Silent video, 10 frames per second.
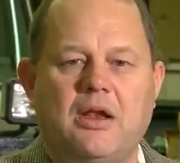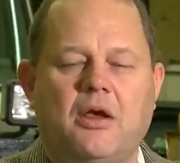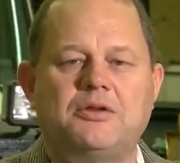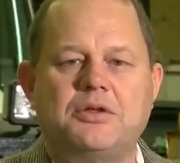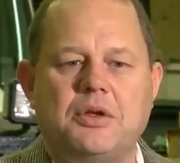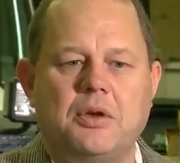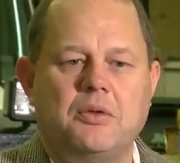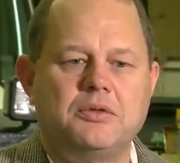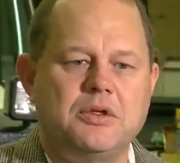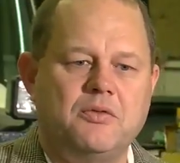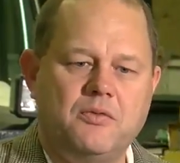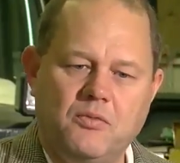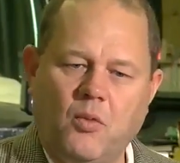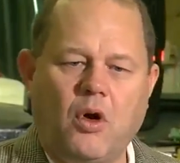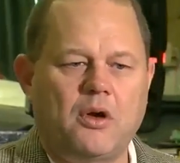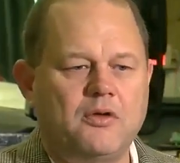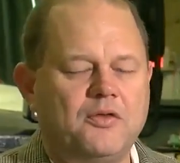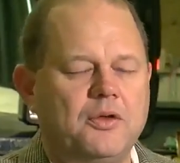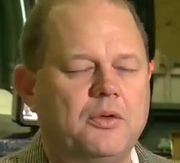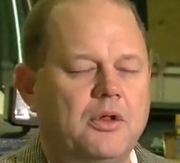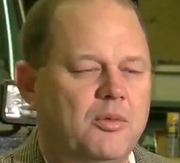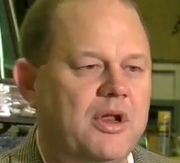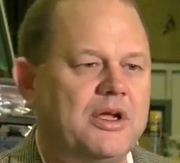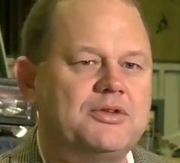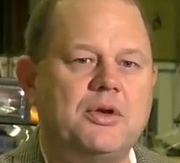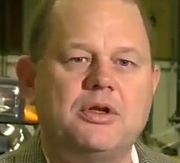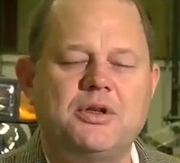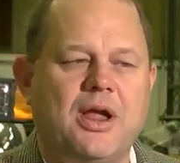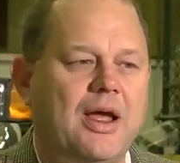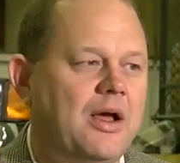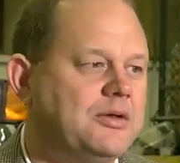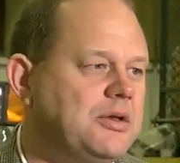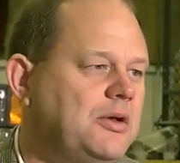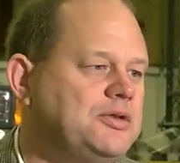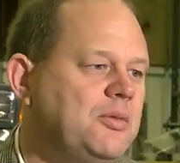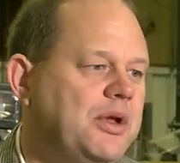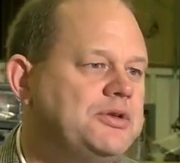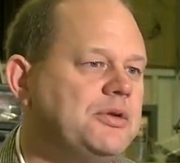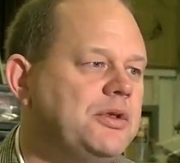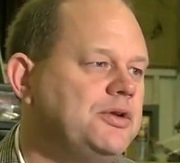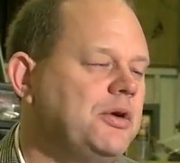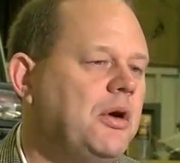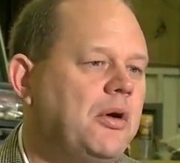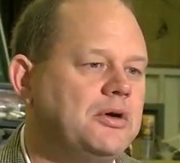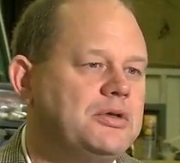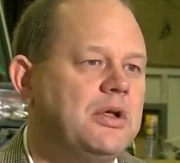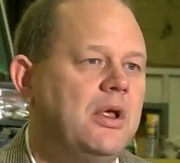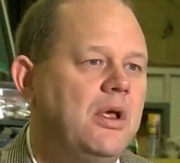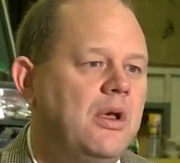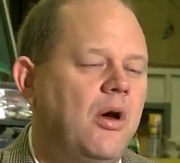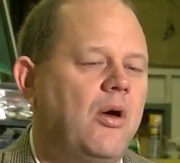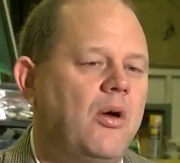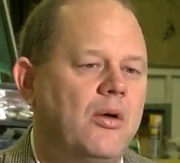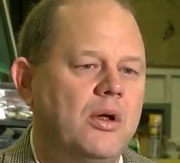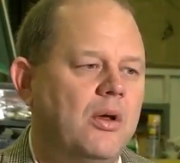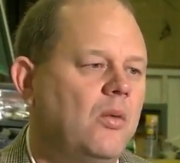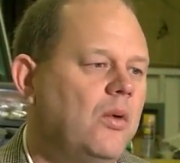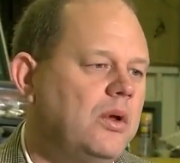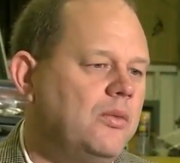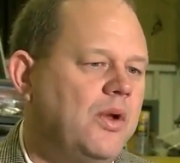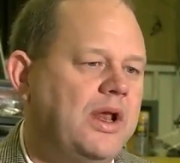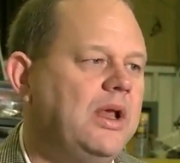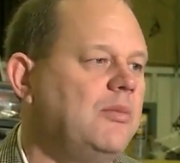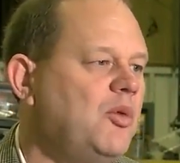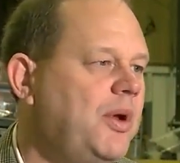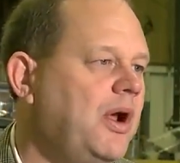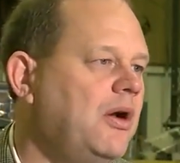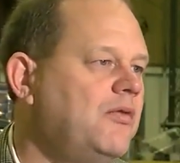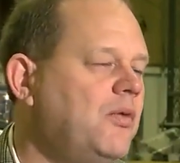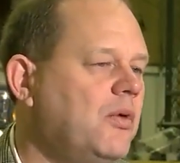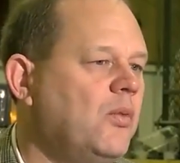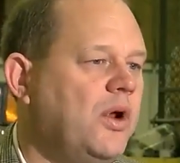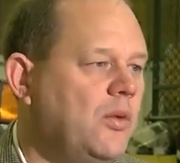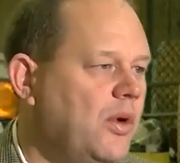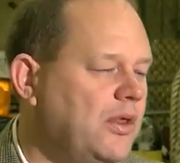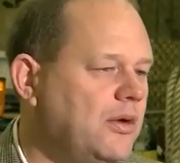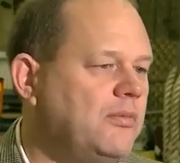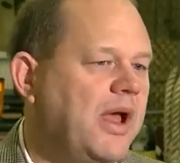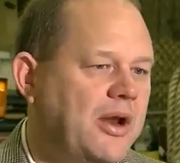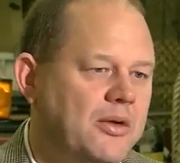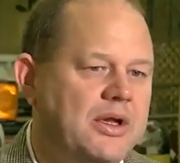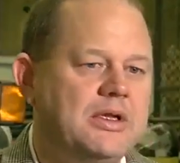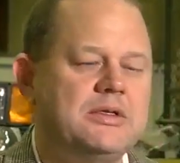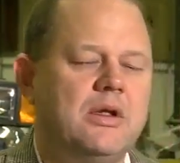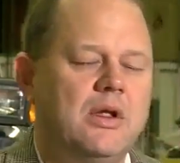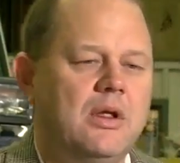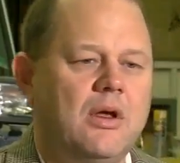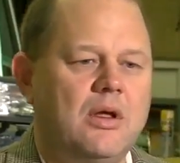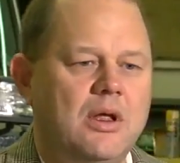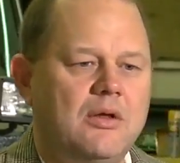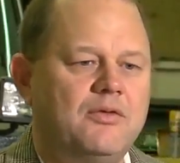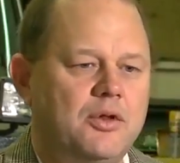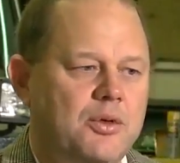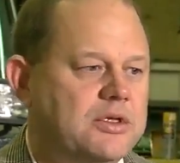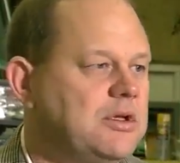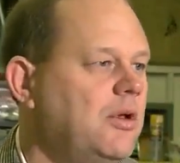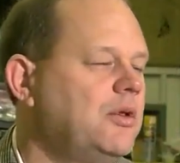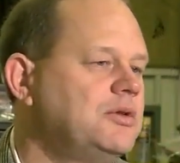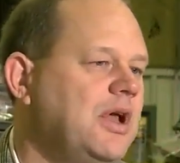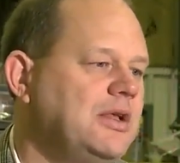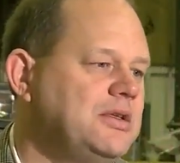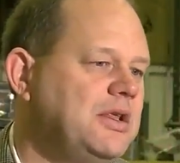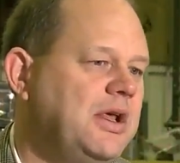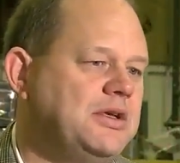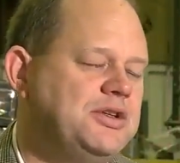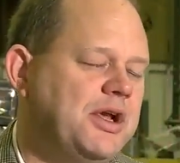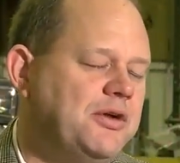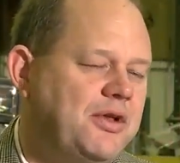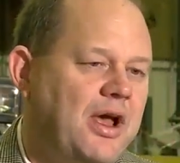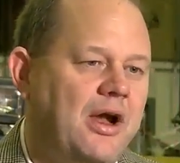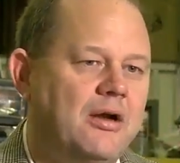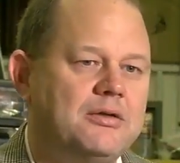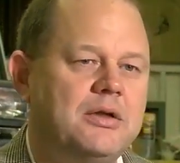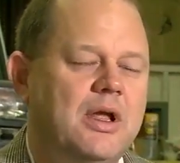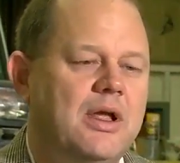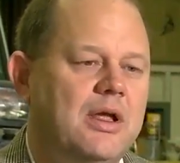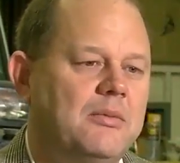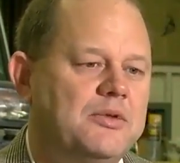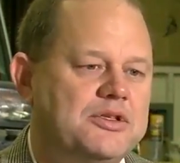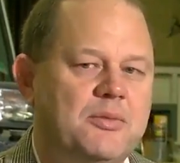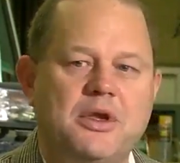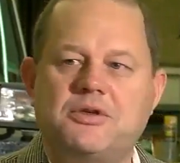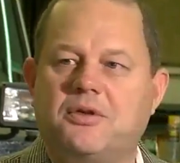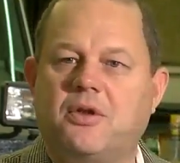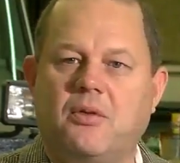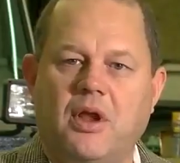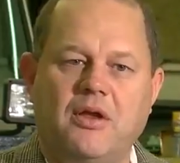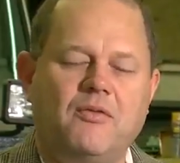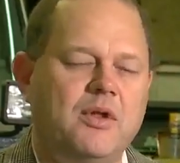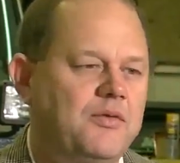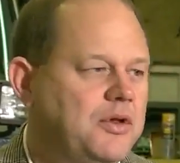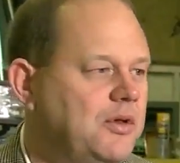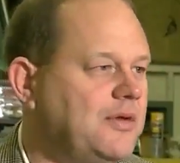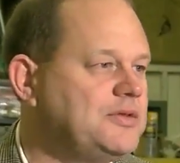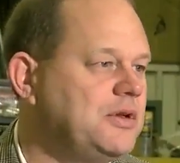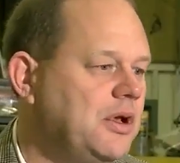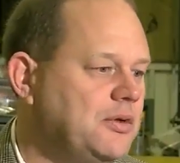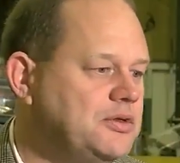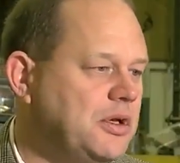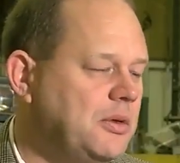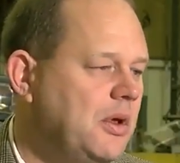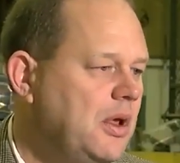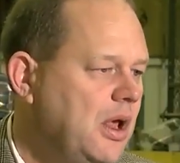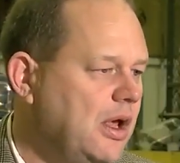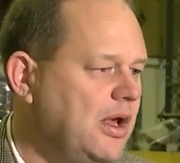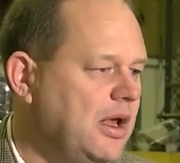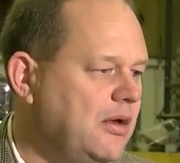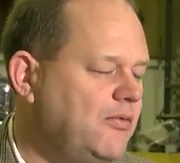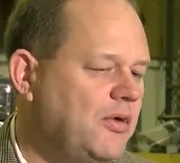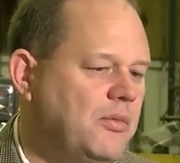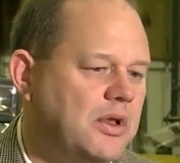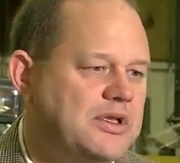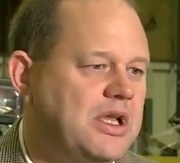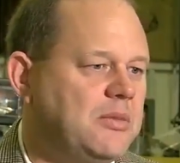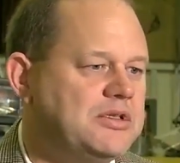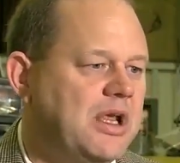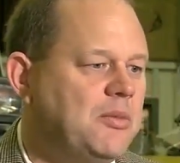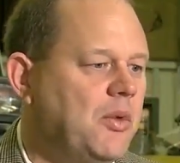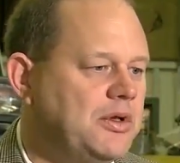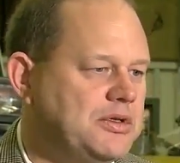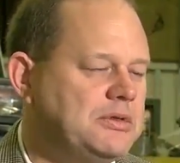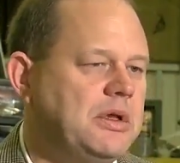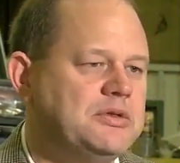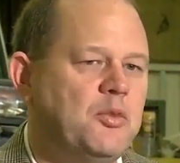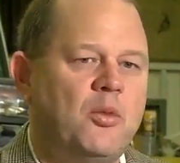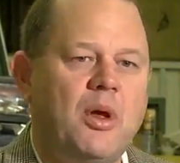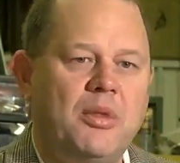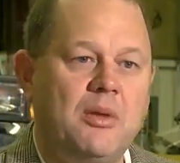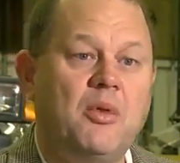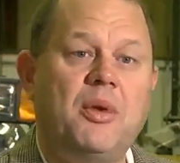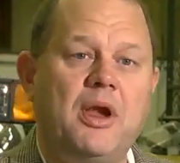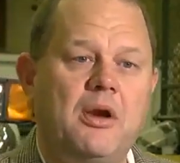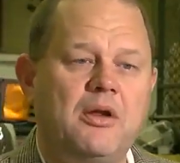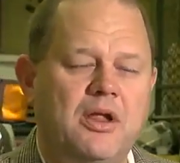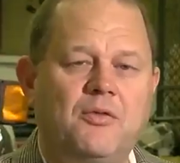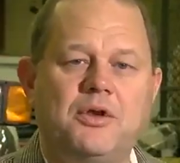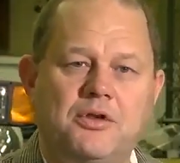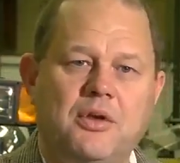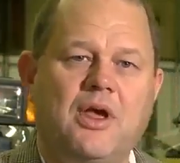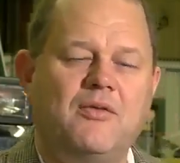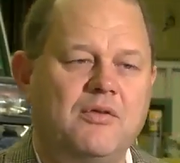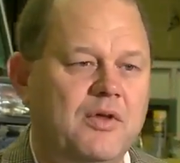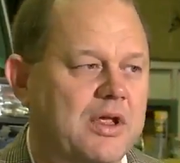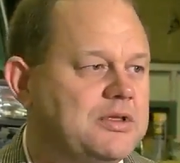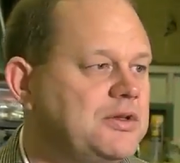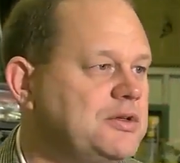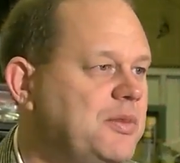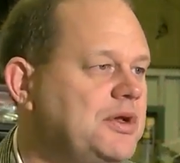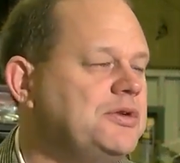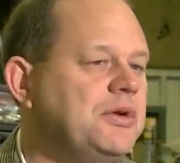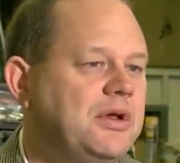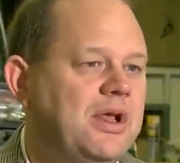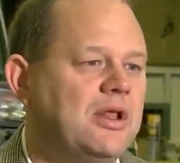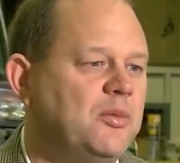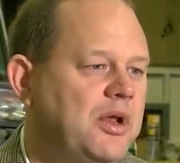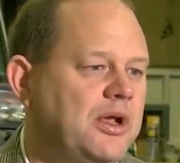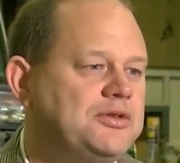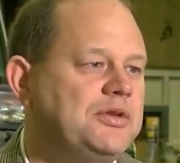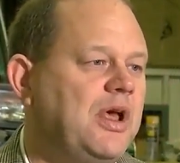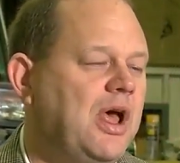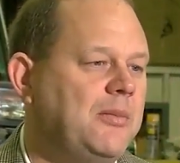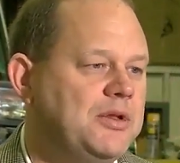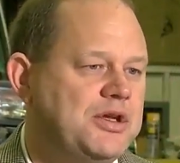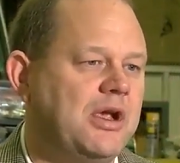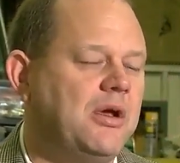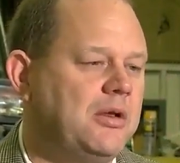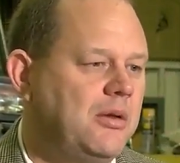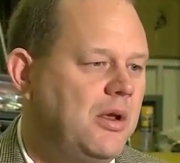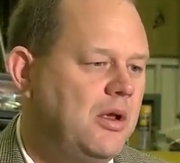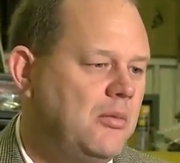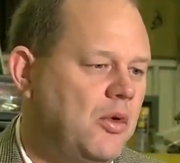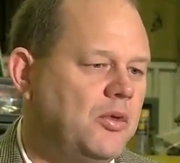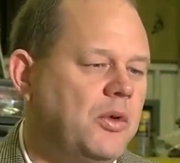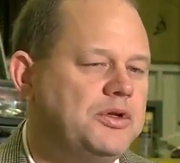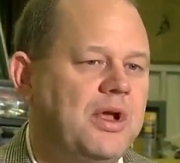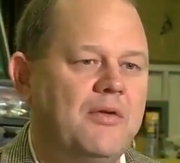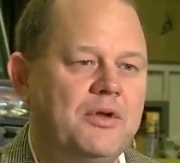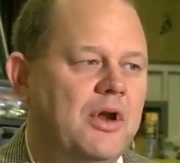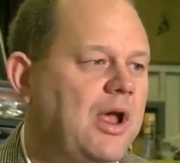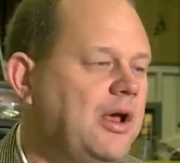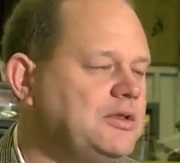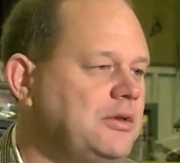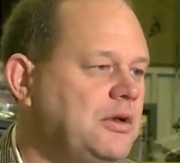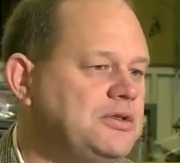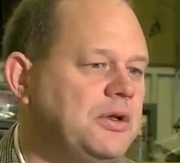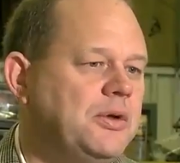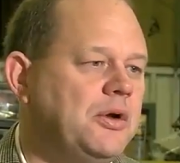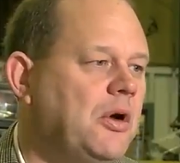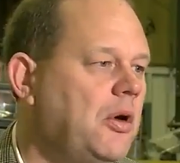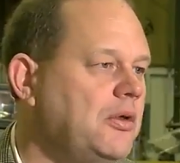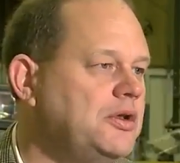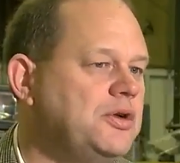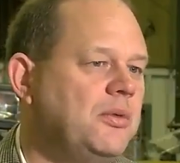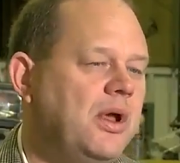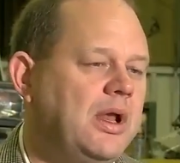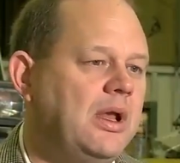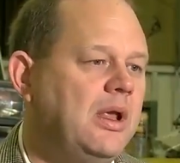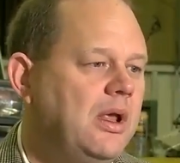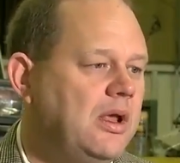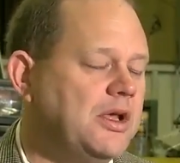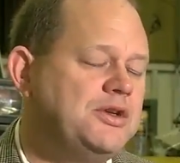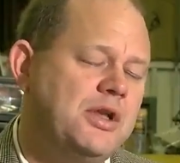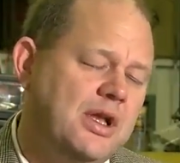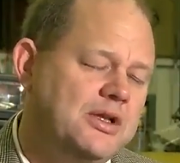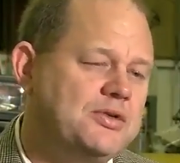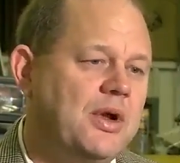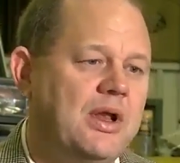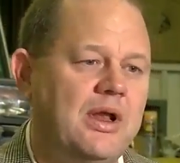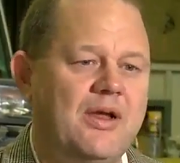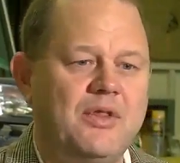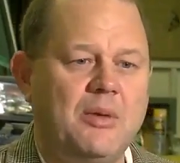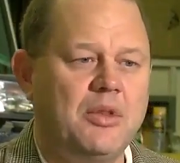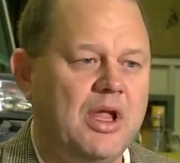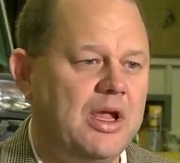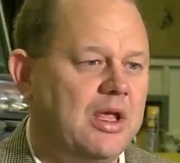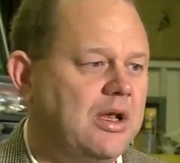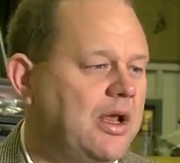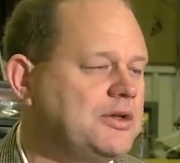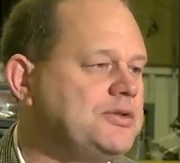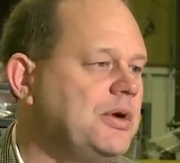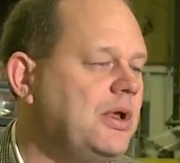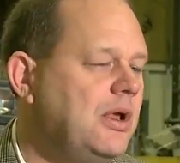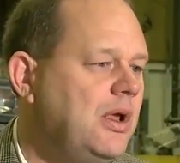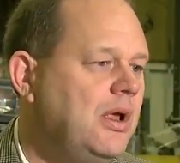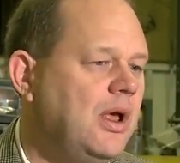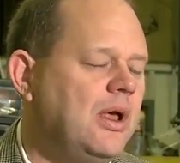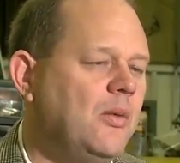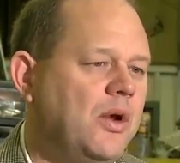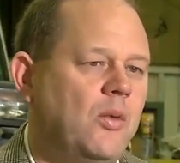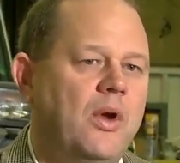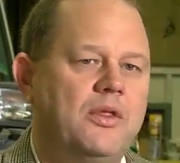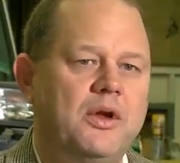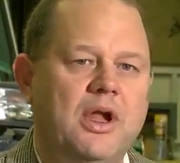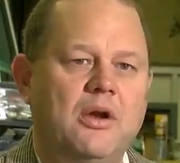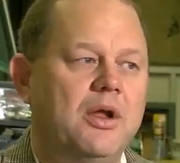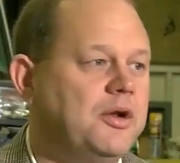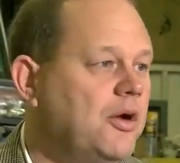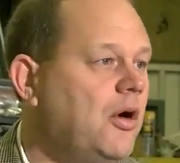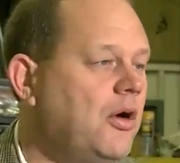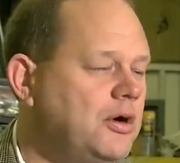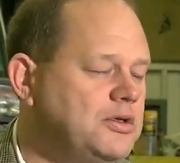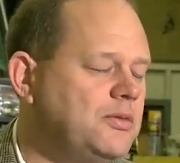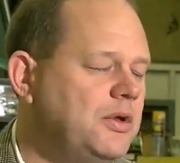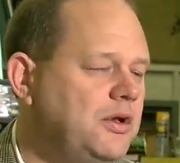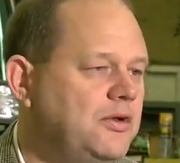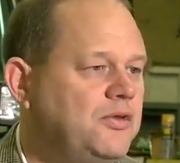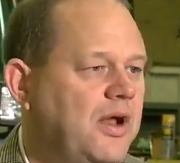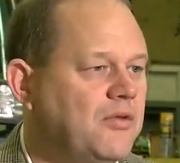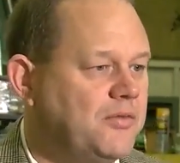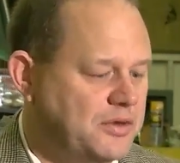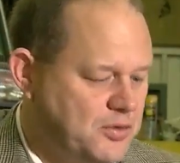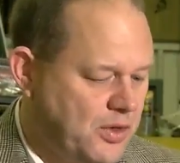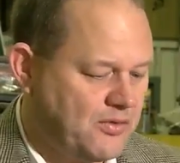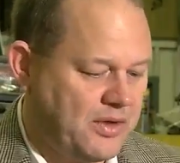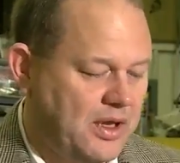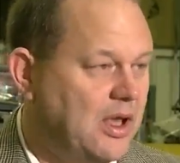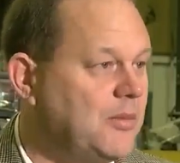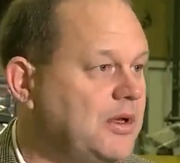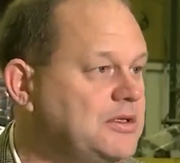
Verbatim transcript: And also, so water, food, a little bit extra at your house. Also make sure that your cars are ready and prepared for winter weather, batteries, uh, fluids and all those kinds of things. Check your tire um, just to make sure that they're ready if you do have snow. So again, from the TEMA standpoint, just it's more about being prepared if we do have an event. So just make sure you take a little bit extra time and check on both what you have in your house and also your car that you're ready. In case you did get stranded, have that blanket and extra uh, winter weather gear in your cars when you do travel if there's a weather event coming.